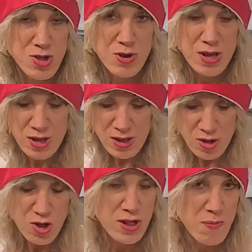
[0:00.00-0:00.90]
You can
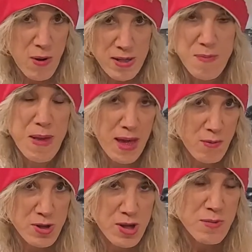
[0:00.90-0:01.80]
just spray the pan,
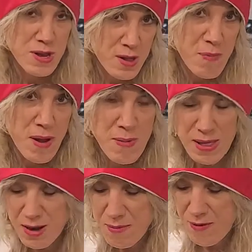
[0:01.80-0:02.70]
which I'm going to spray my
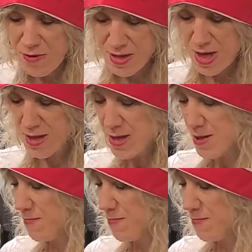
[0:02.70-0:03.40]
little muffin tins.